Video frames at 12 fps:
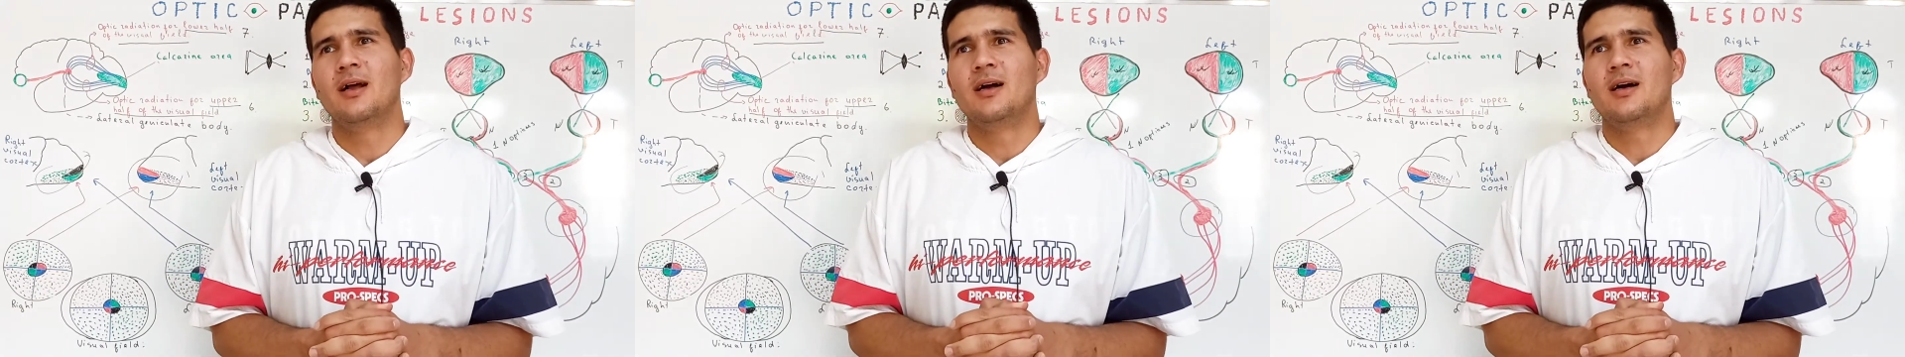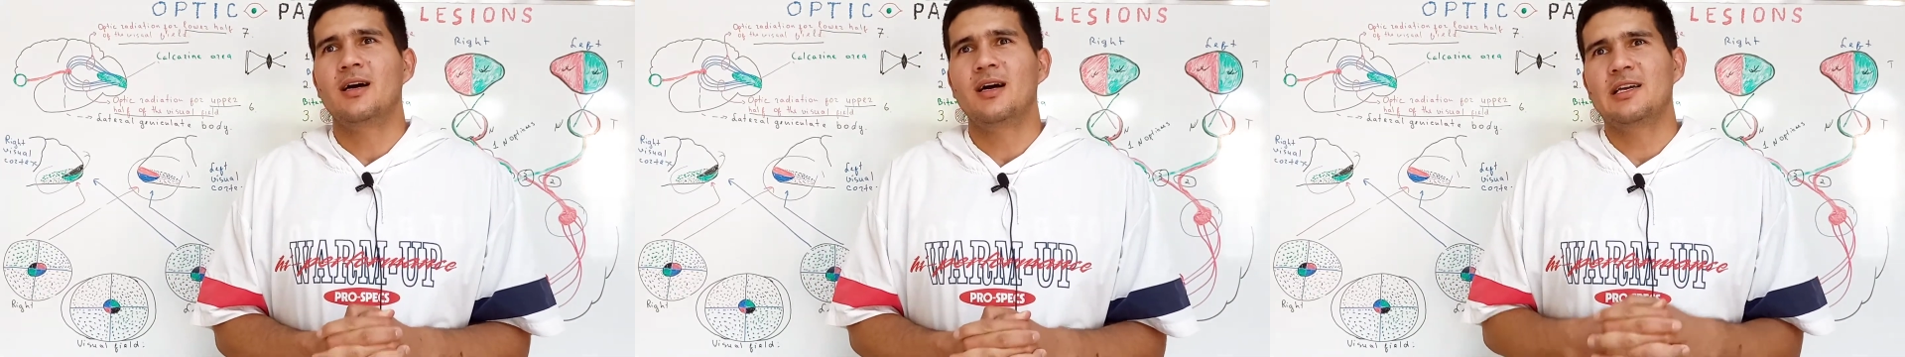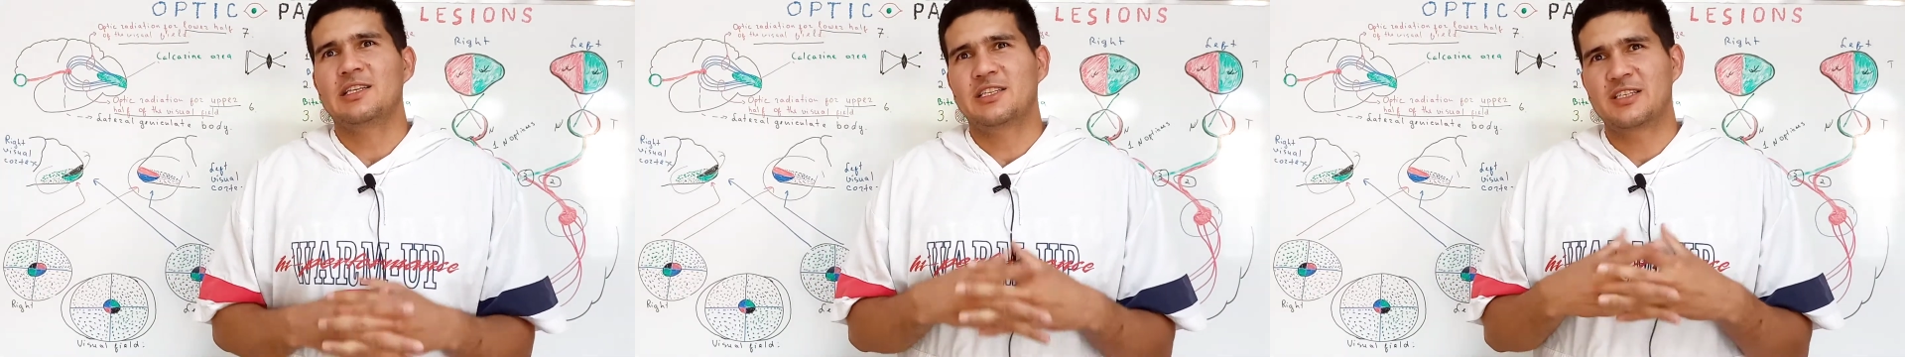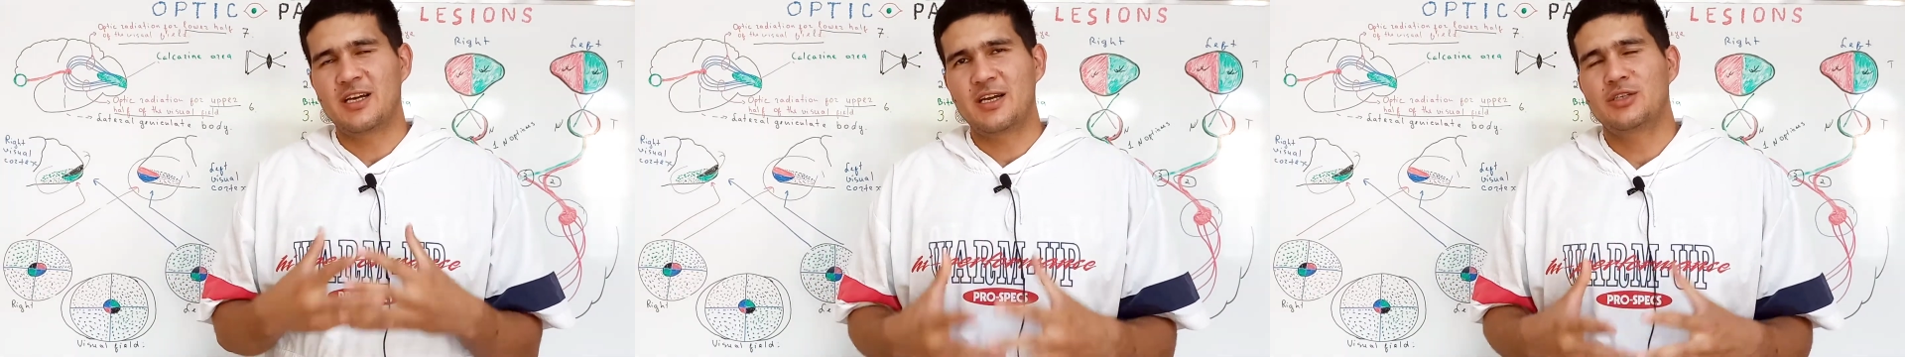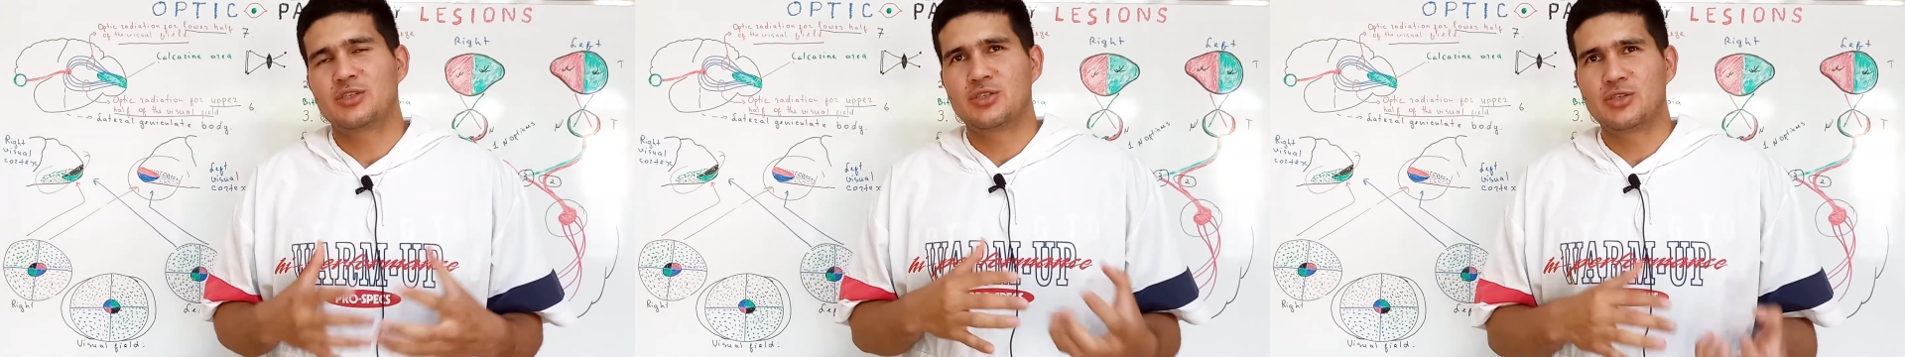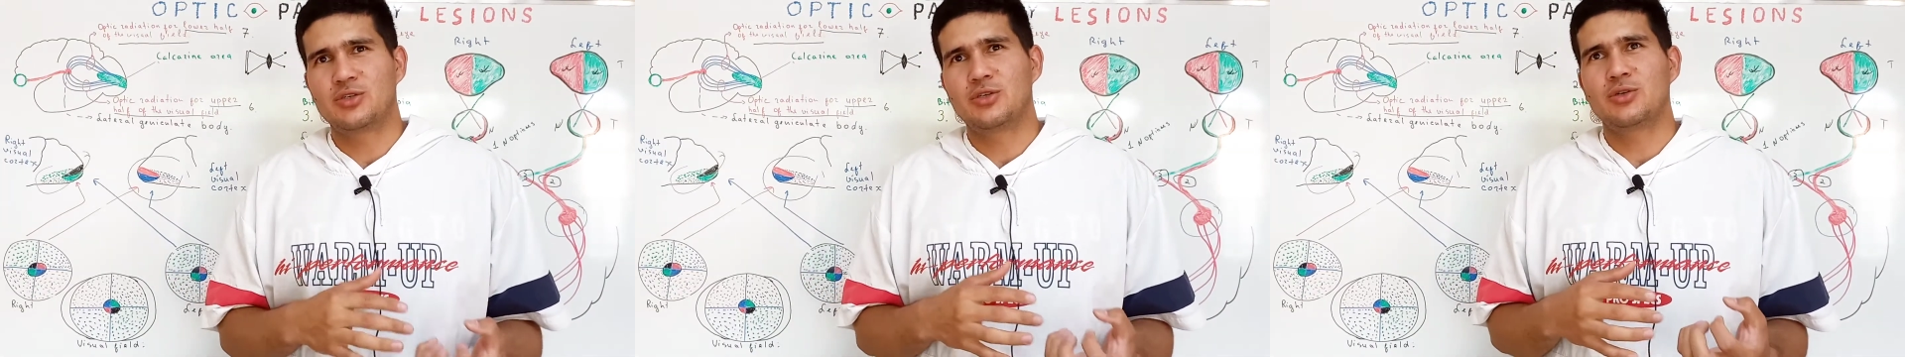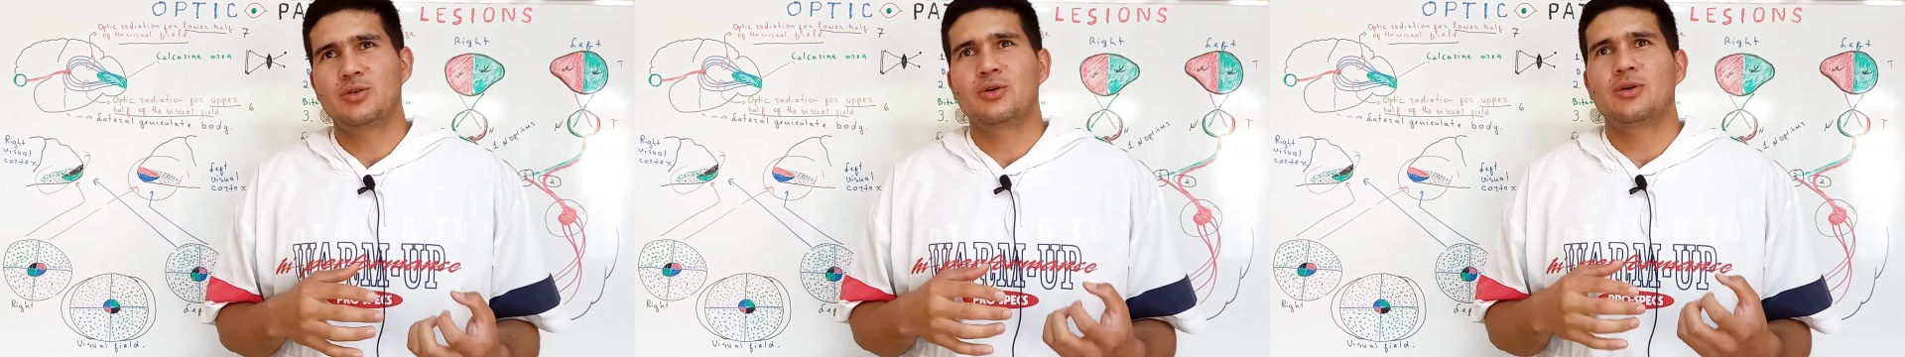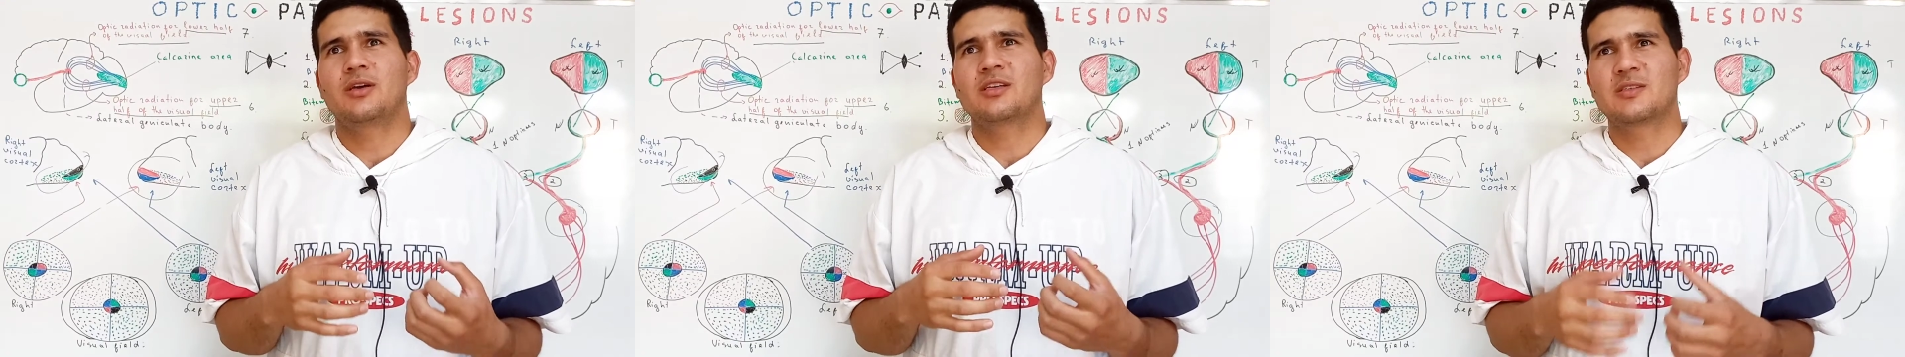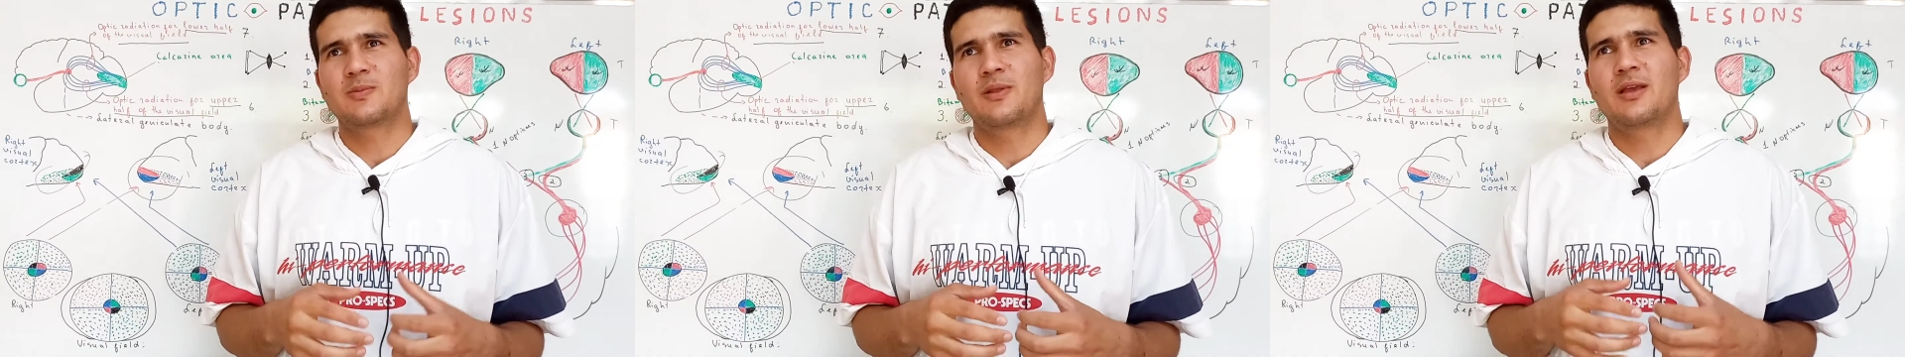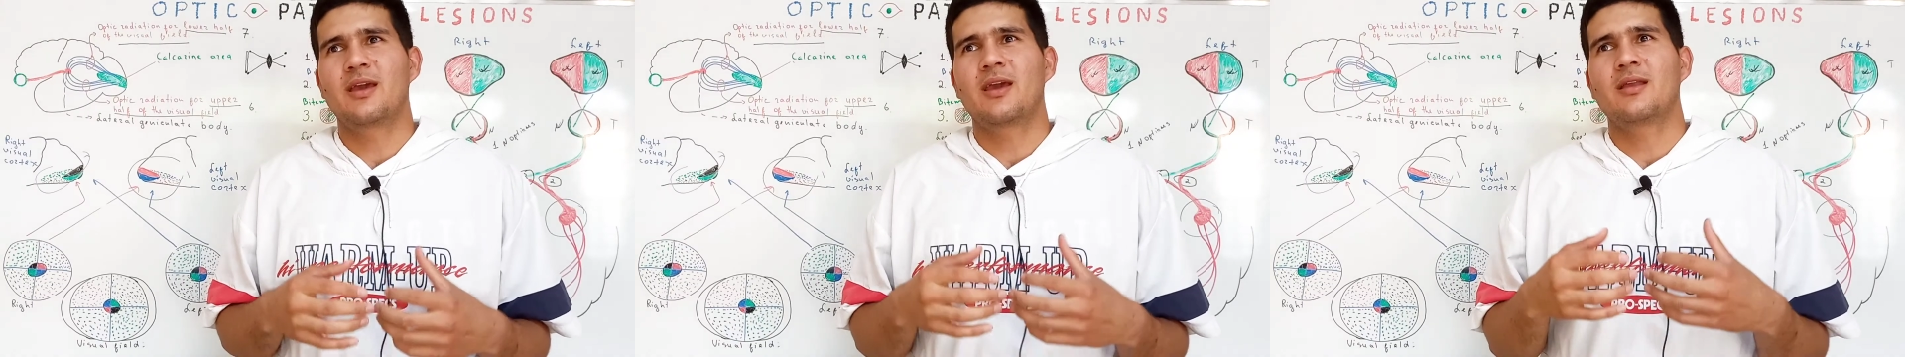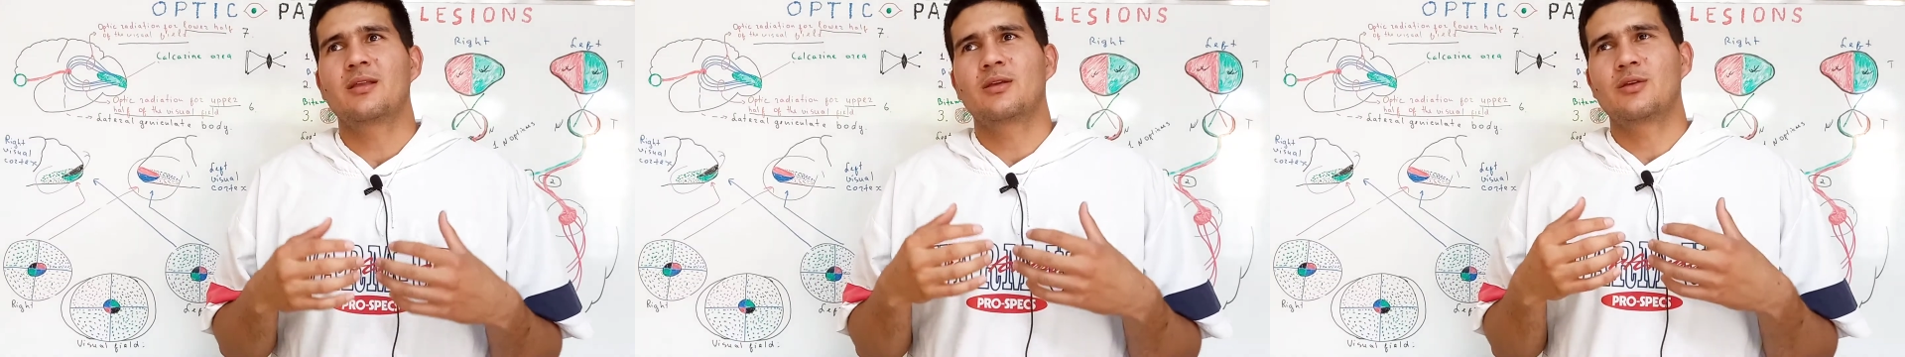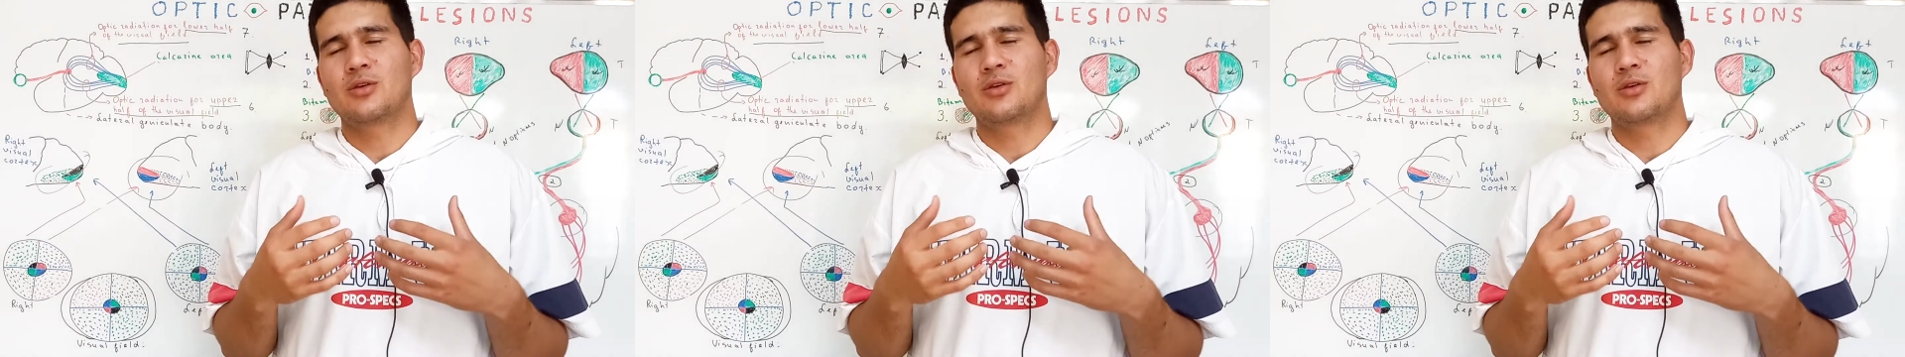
I try to explain